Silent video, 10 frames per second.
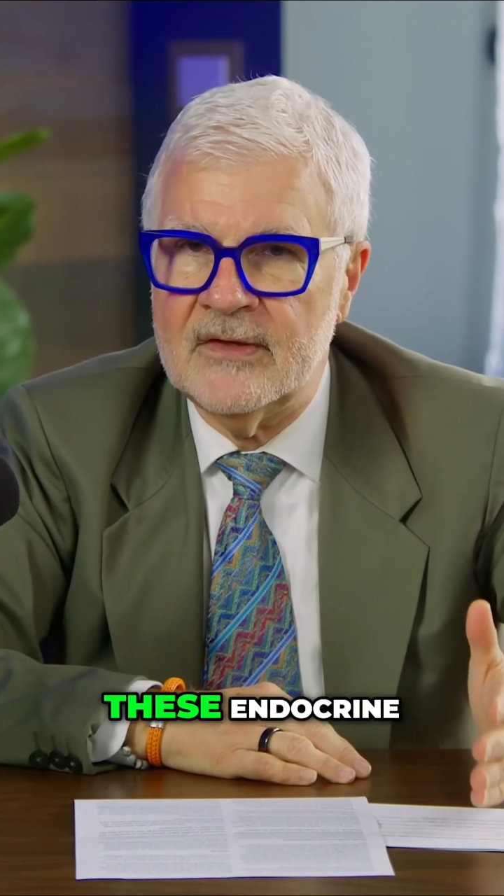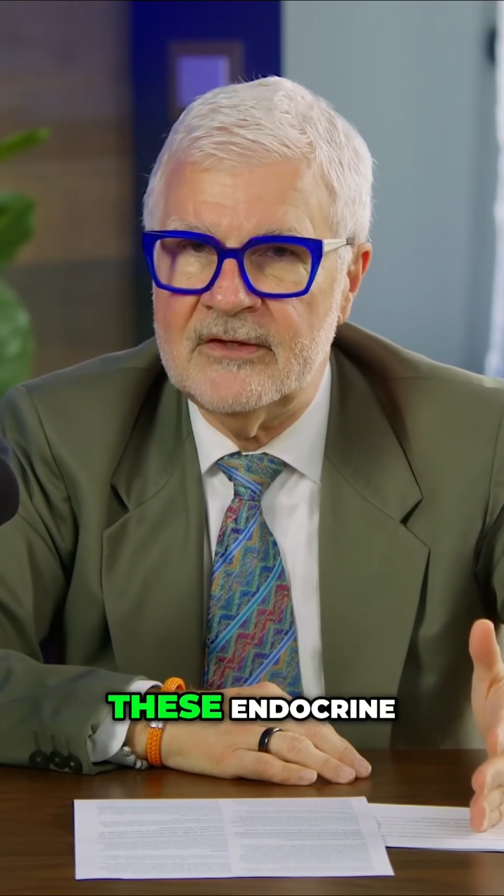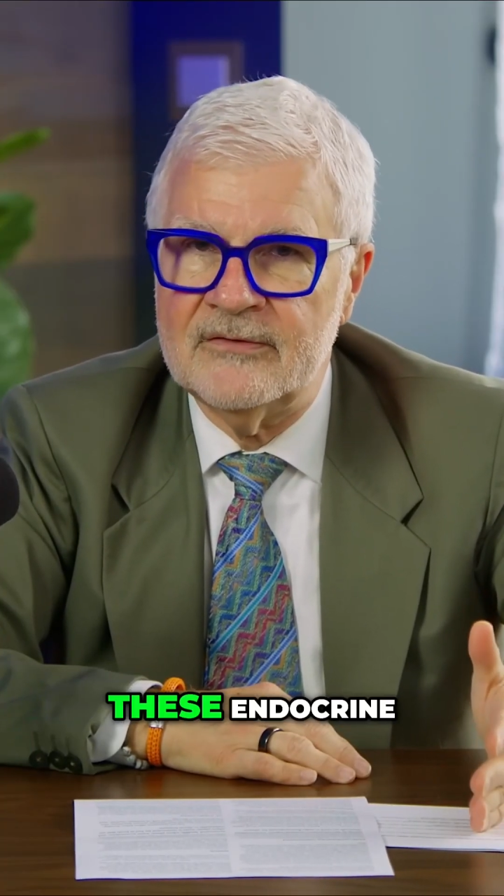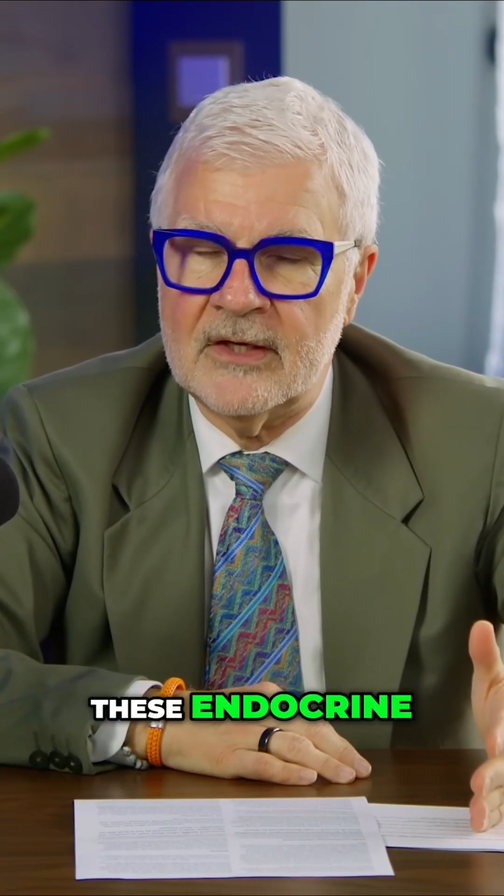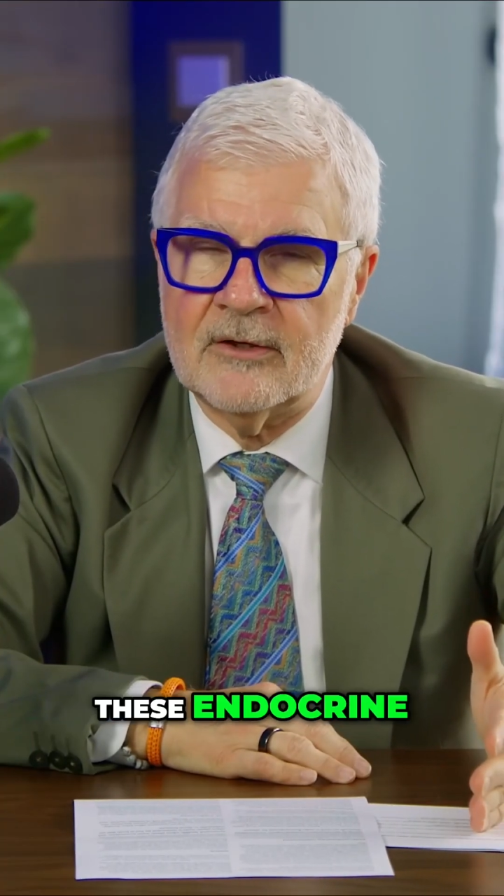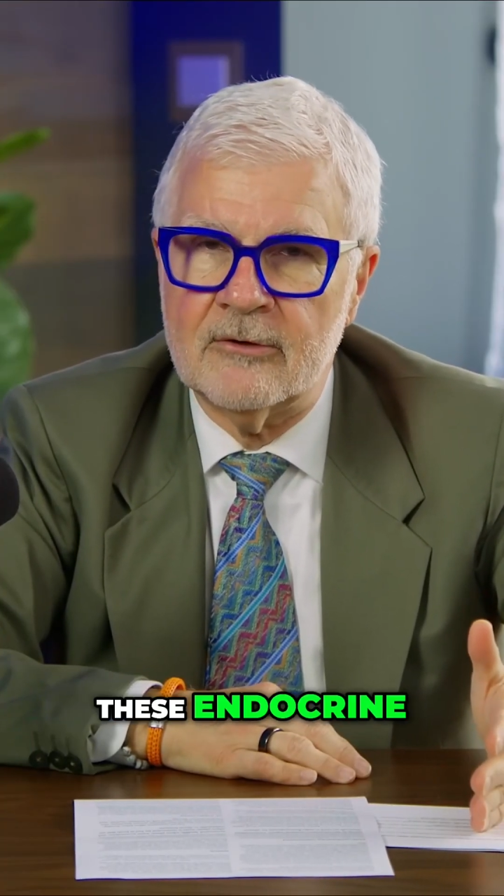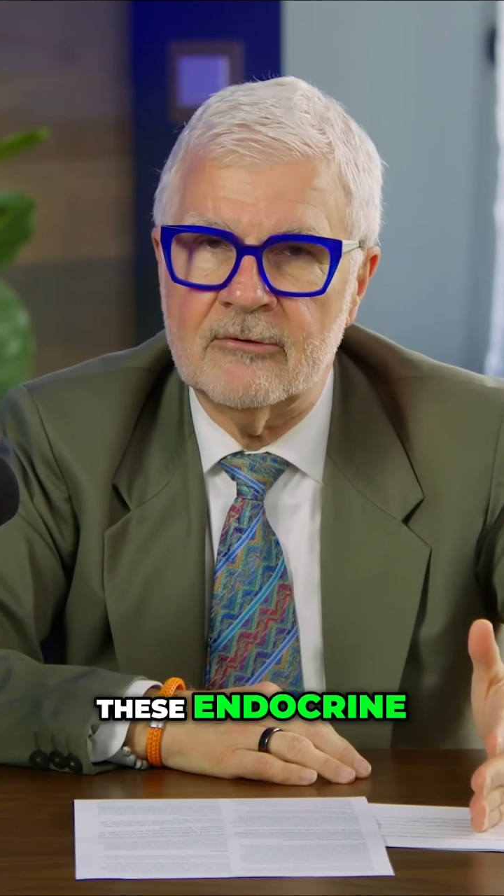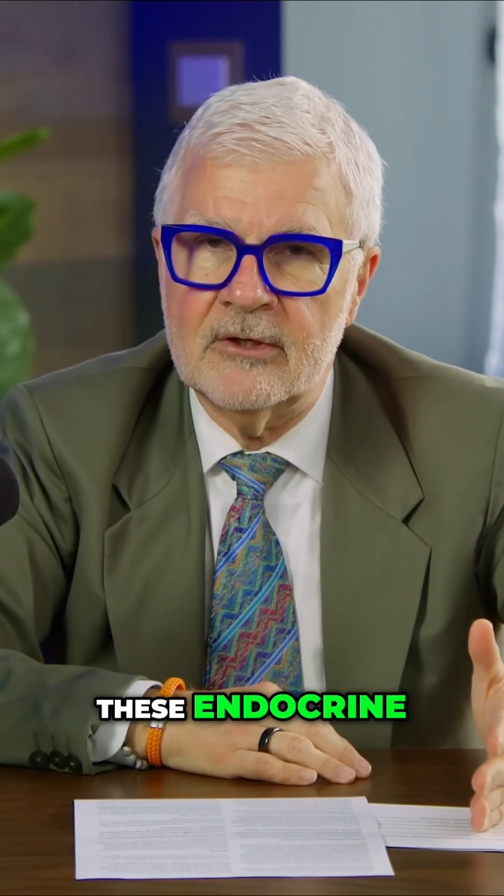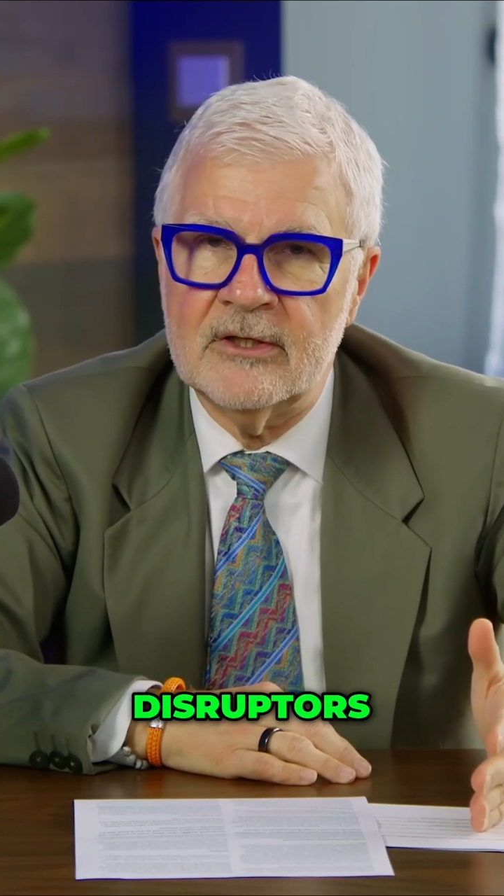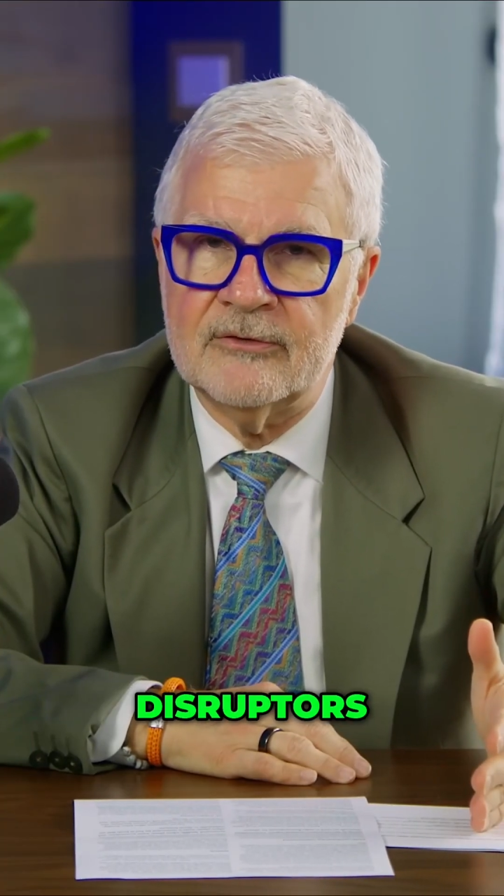these
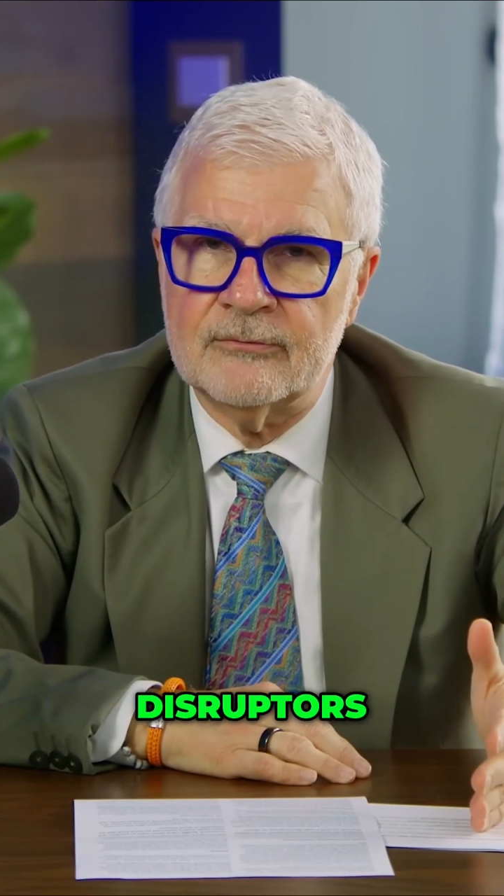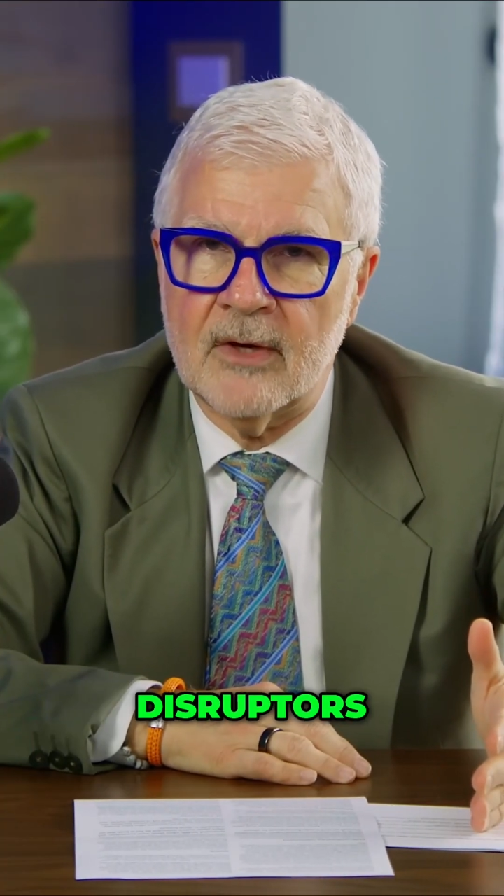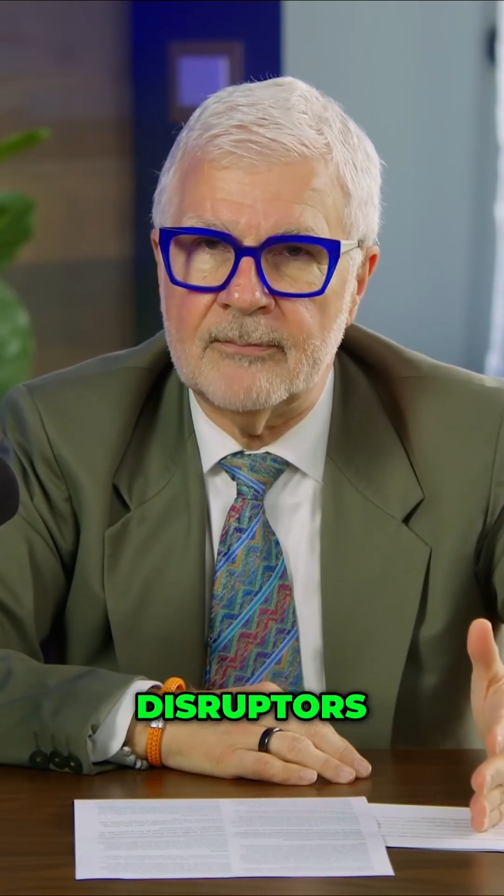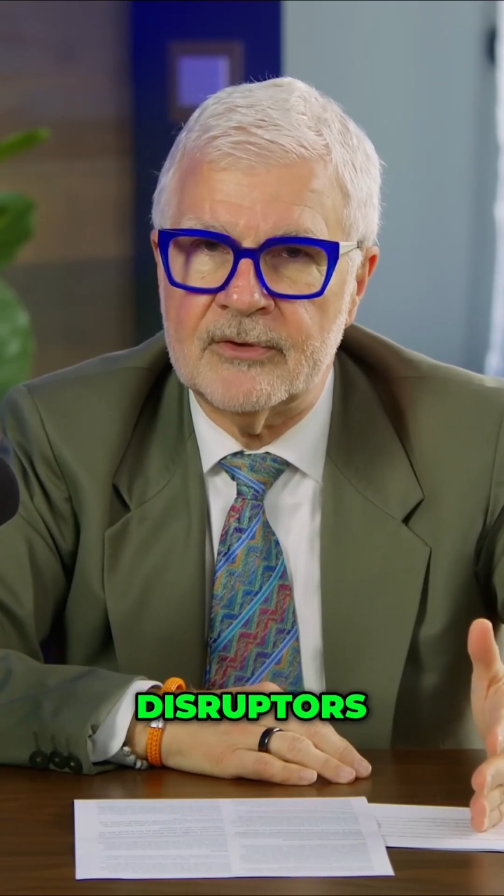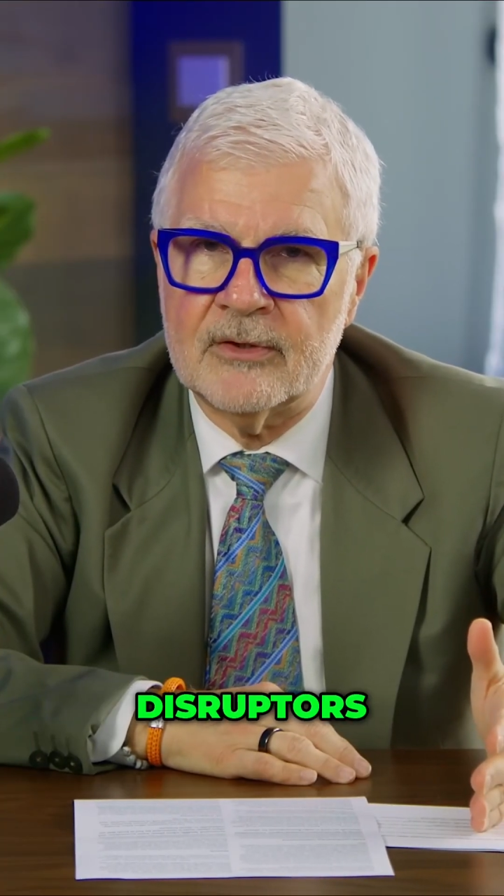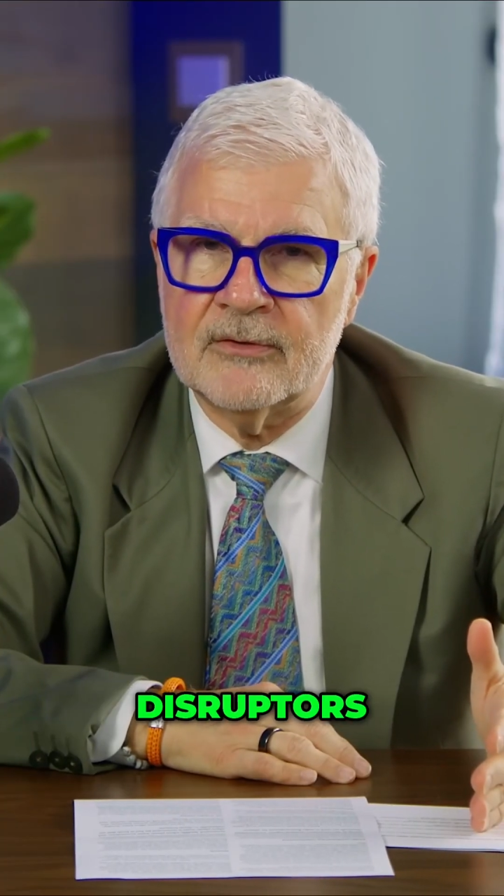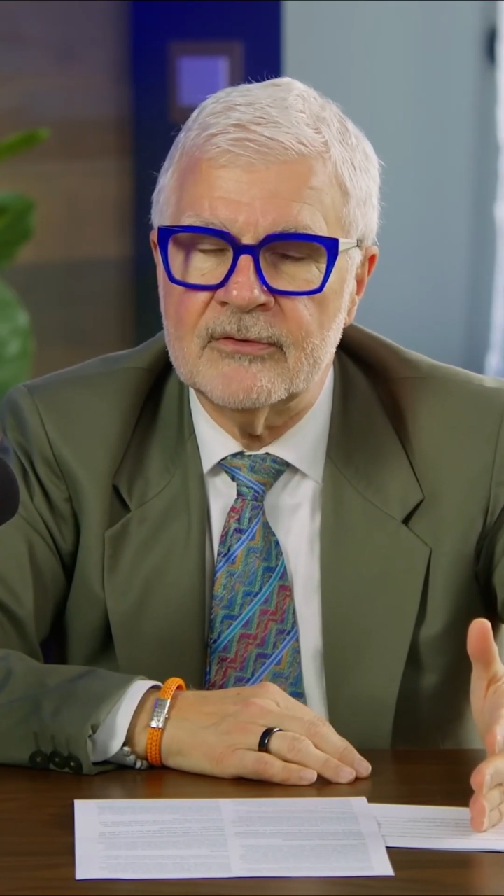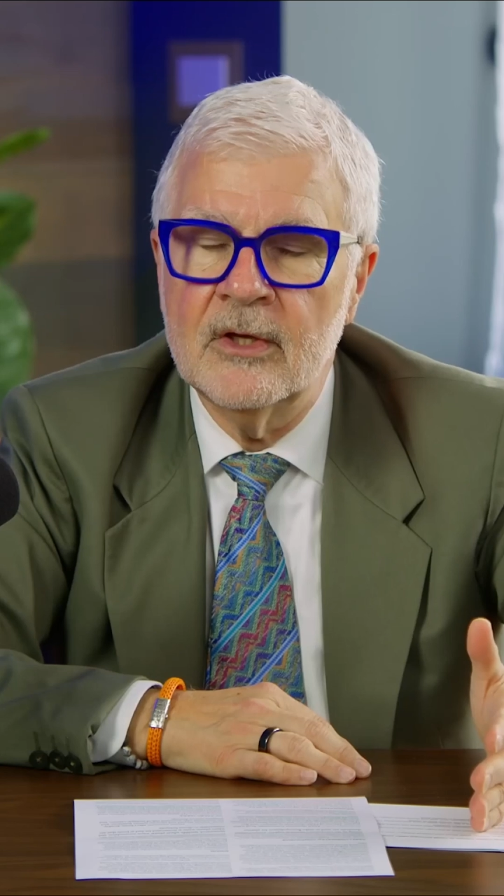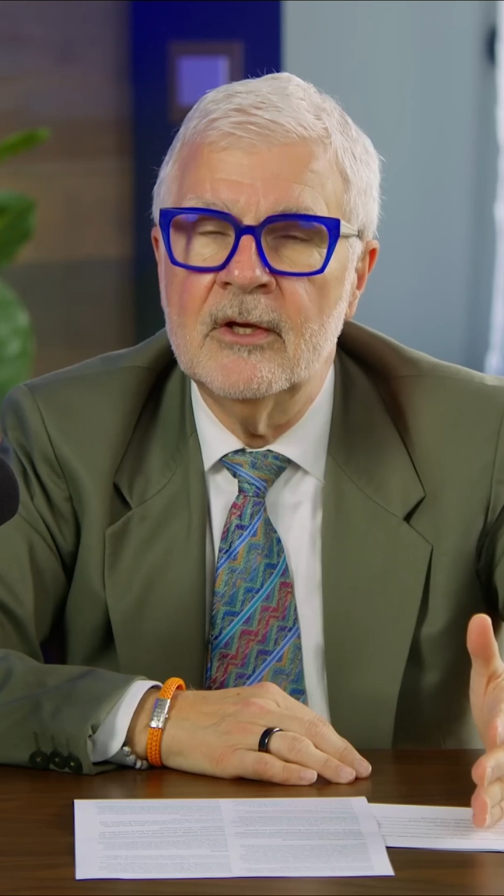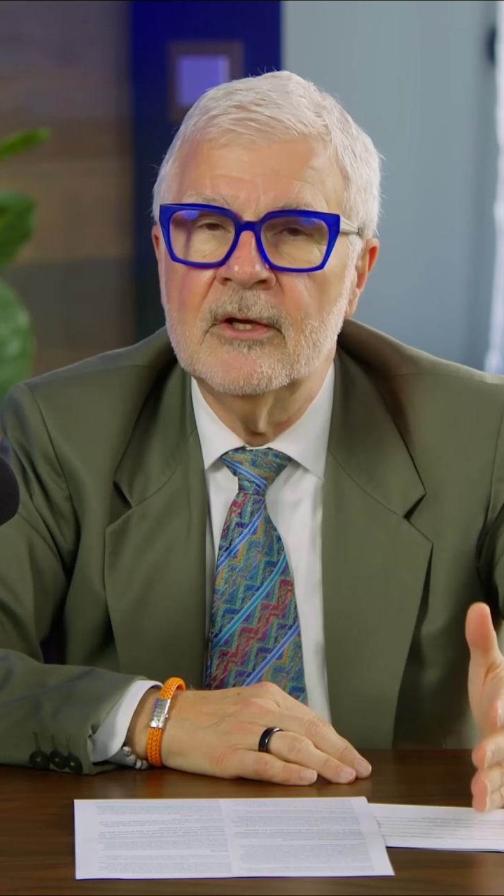endocrine disruptors,